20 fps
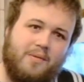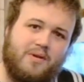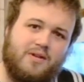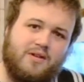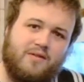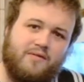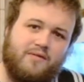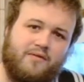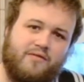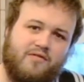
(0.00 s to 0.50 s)

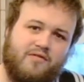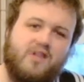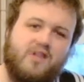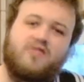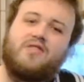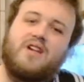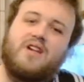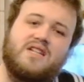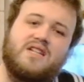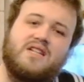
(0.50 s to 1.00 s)
of
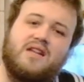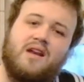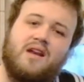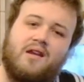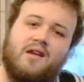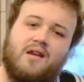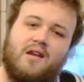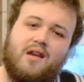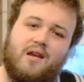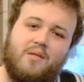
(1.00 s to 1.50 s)
frustration
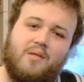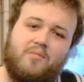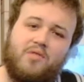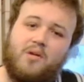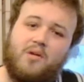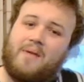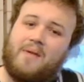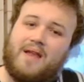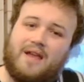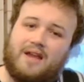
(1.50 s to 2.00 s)
and
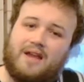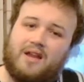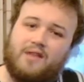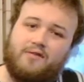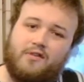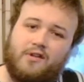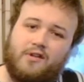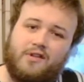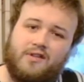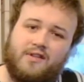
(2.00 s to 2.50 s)
probably in his
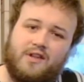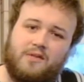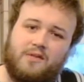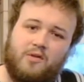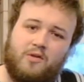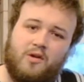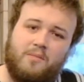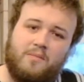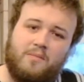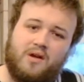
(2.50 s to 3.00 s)
voice at this
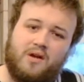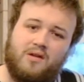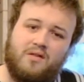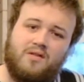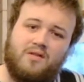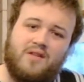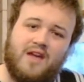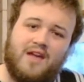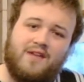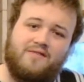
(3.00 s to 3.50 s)
point, because
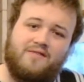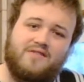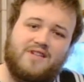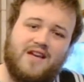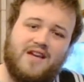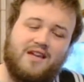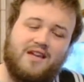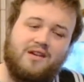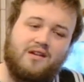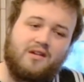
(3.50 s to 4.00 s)
they've
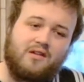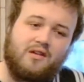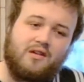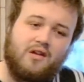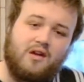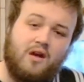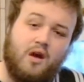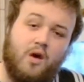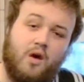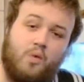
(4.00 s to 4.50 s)
taken
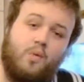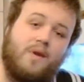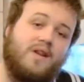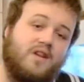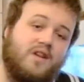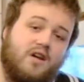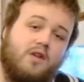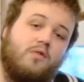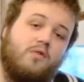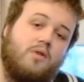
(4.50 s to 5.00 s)
a
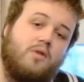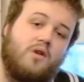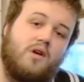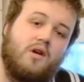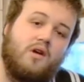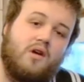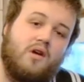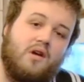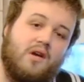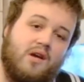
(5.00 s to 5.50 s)
widow
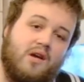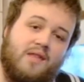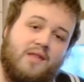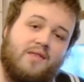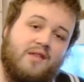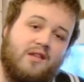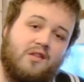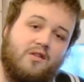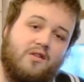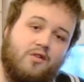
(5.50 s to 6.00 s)
in
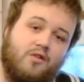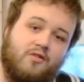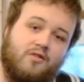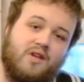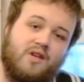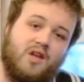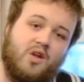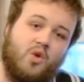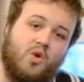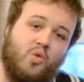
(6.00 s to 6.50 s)
this
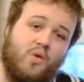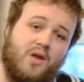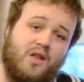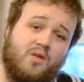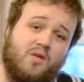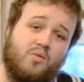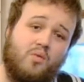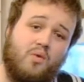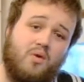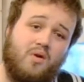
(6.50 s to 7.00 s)
story who
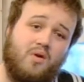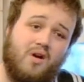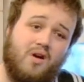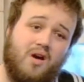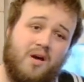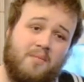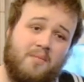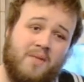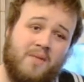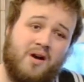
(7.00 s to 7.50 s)
is
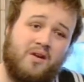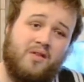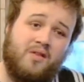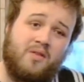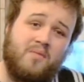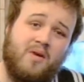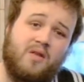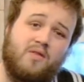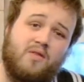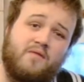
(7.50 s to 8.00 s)
among the
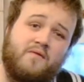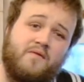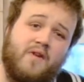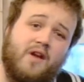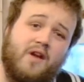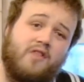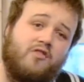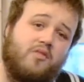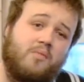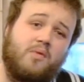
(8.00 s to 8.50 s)
most
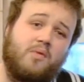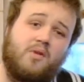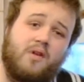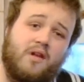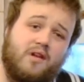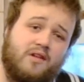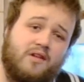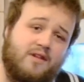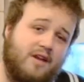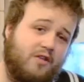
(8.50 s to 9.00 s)
vulnerable
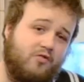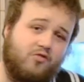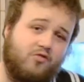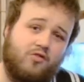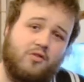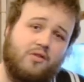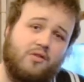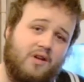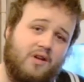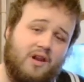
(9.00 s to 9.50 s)
and
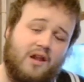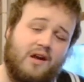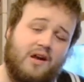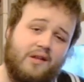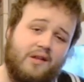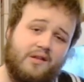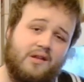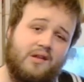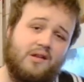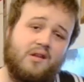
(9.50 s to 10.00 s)
downtrodden
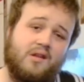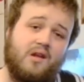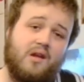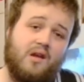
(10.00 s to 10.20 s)
classes